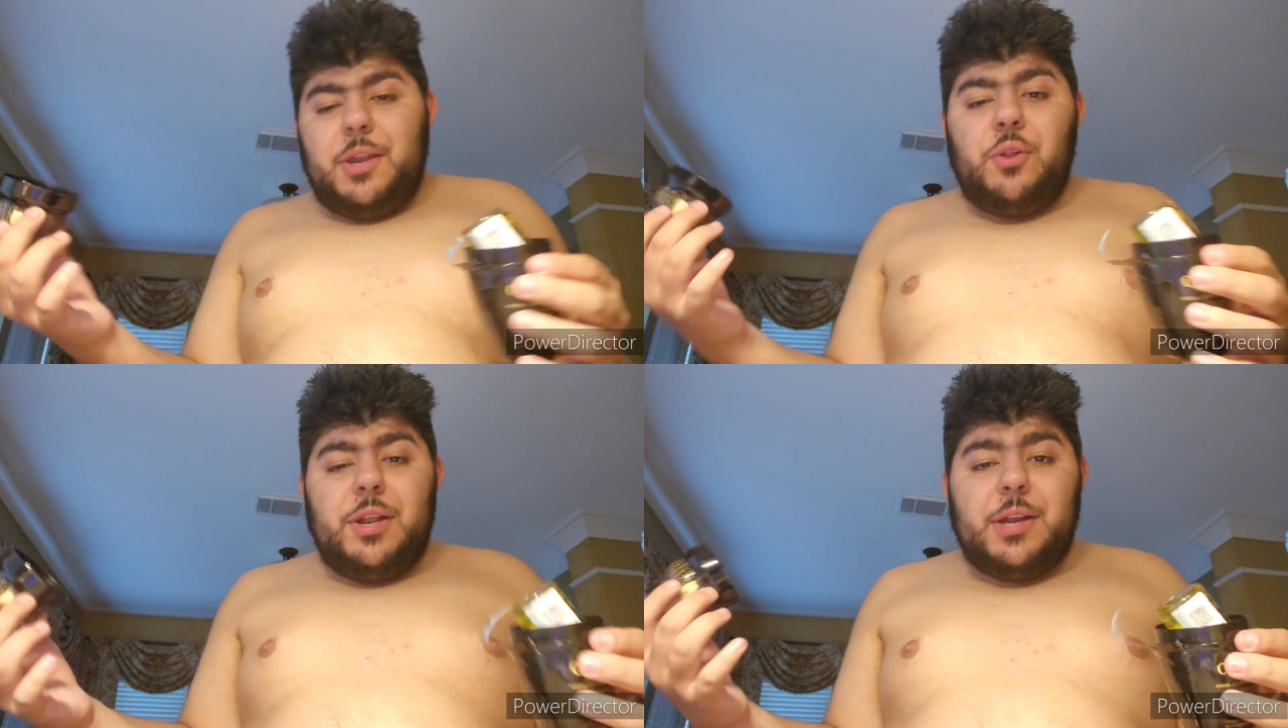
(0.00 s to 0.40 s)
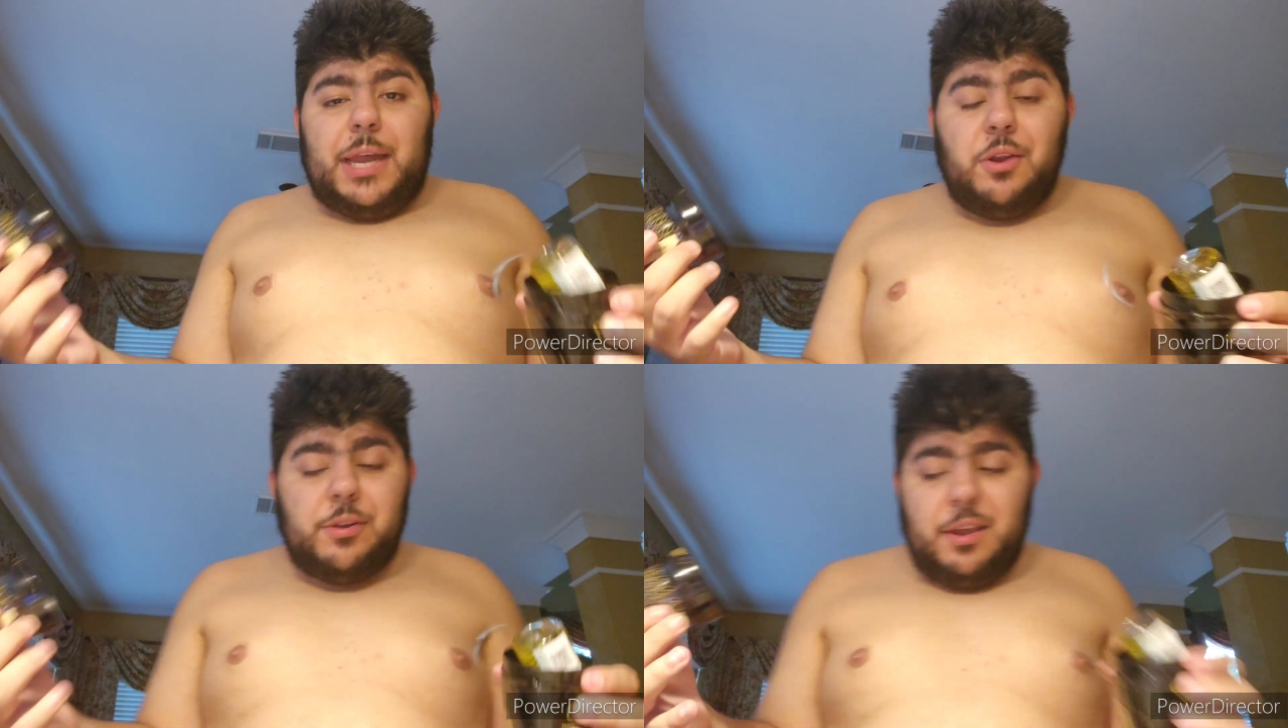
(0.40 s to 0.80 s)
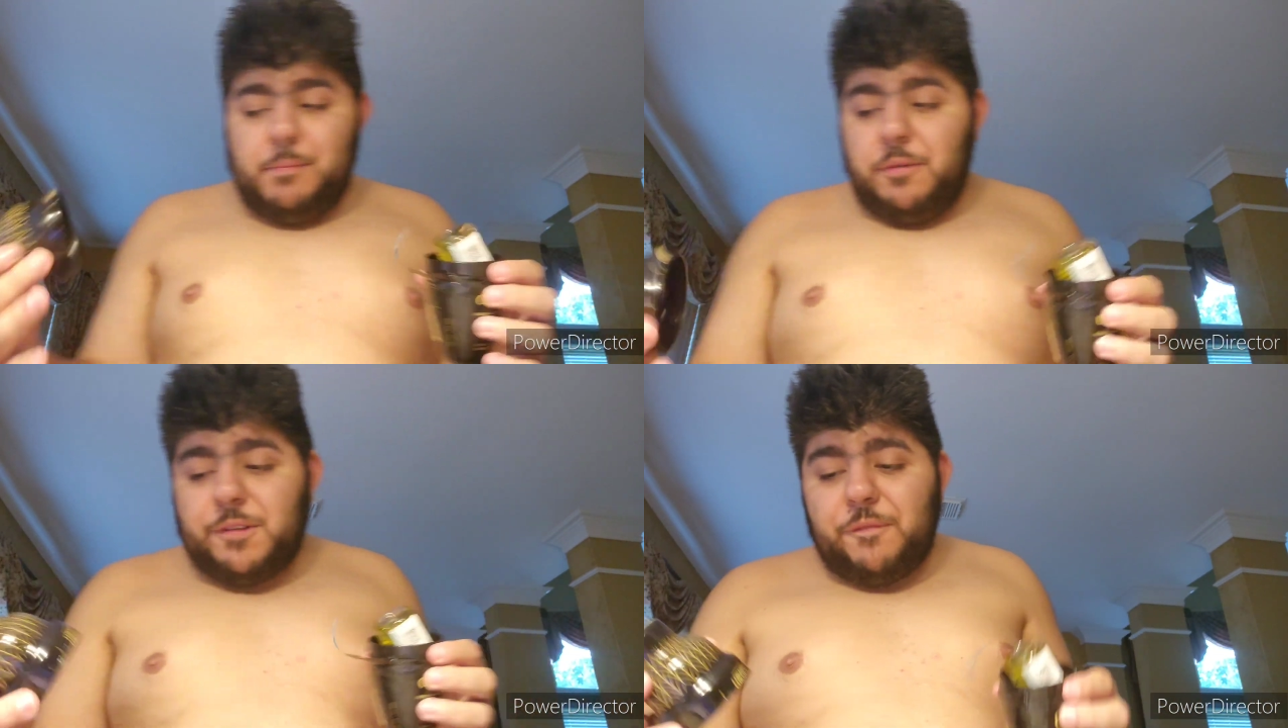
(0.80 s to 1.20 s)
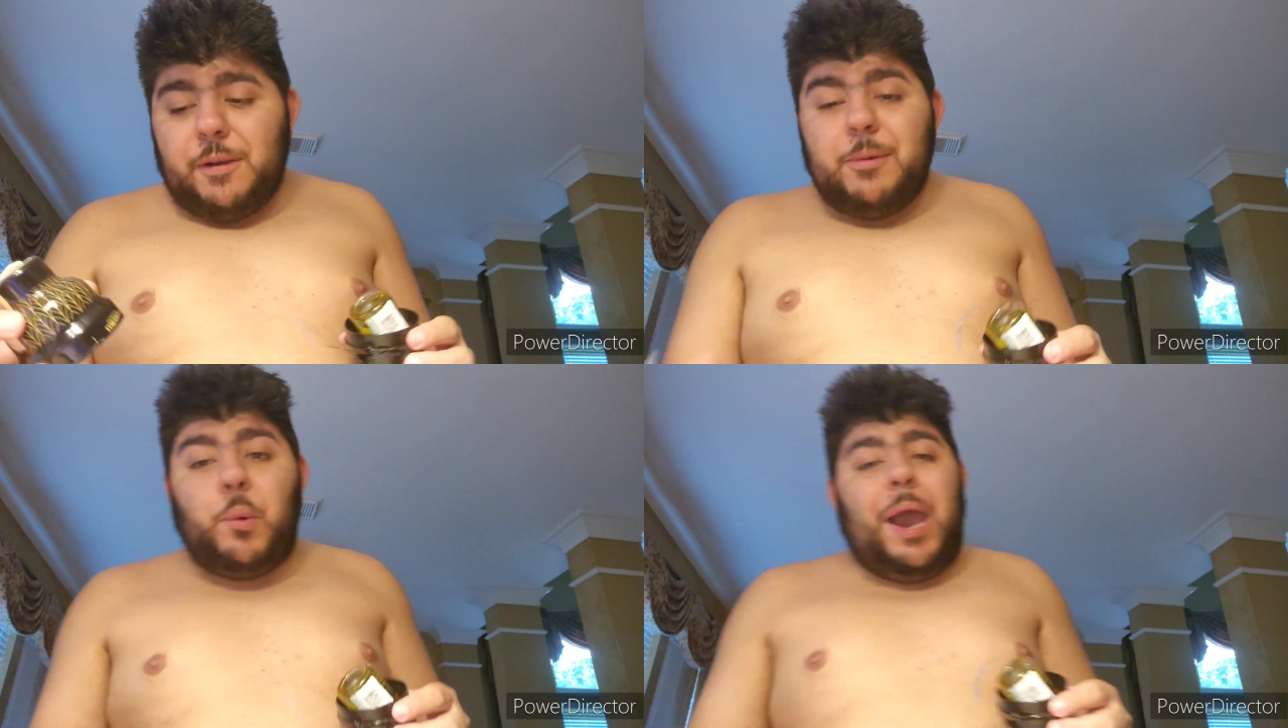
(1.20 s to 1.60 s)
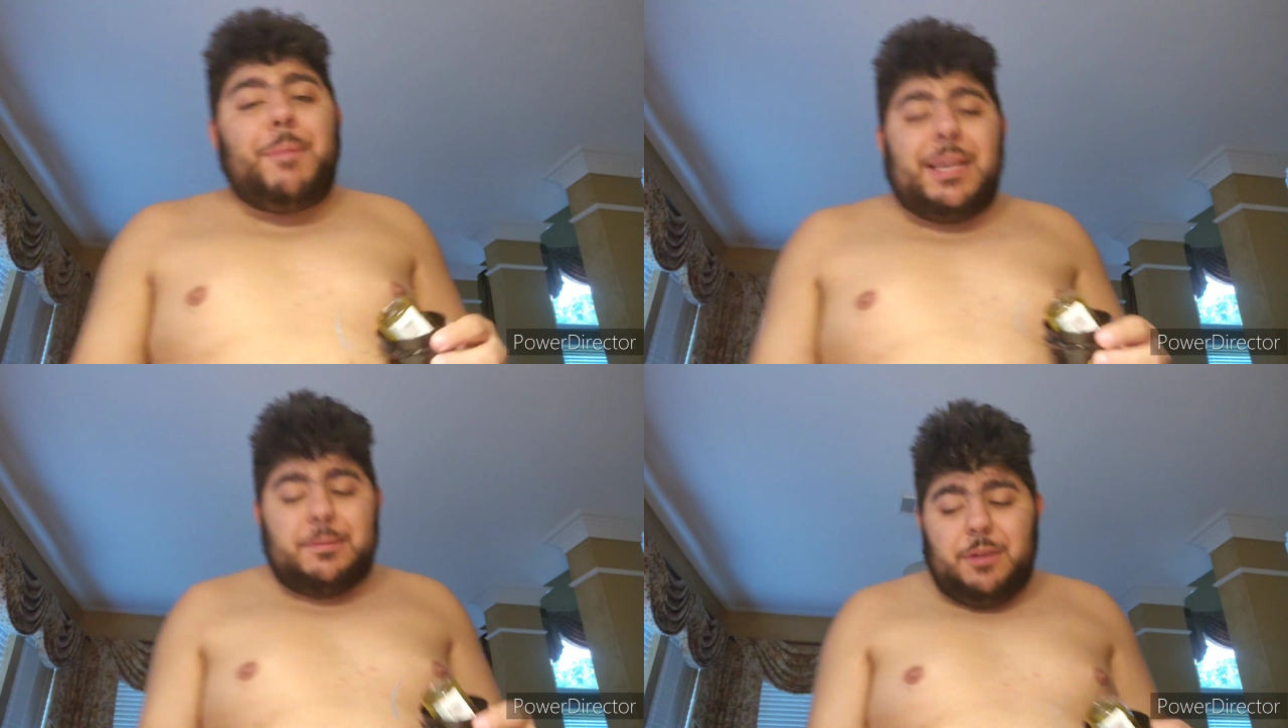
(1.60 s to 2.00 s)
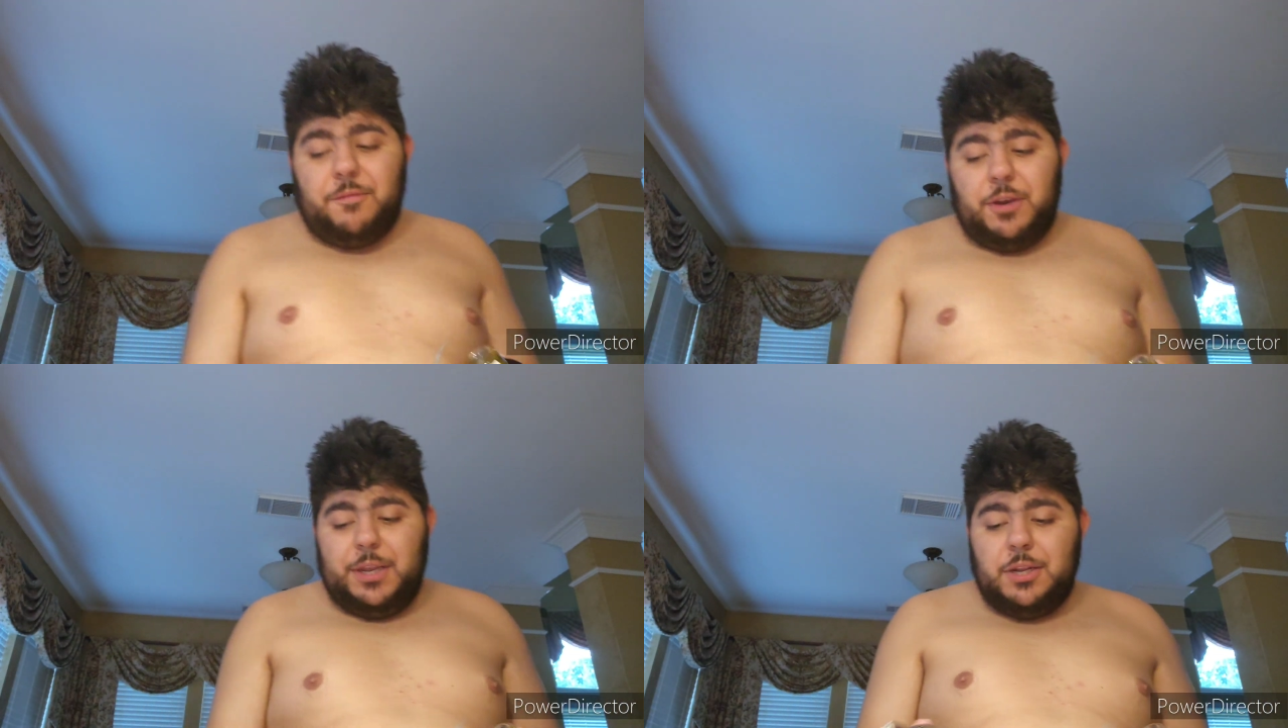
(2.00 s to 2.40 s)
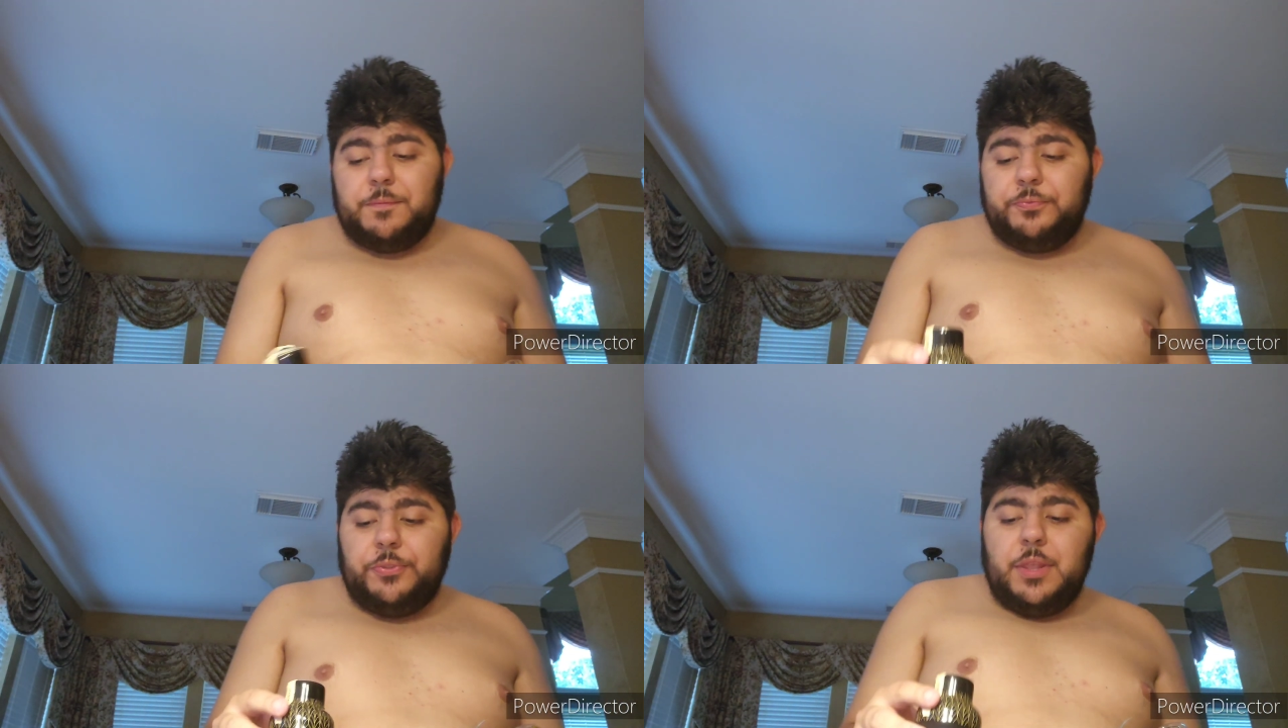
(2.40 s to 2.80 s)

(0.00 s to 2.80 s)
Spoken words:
know they're both different, but why make them different, you know?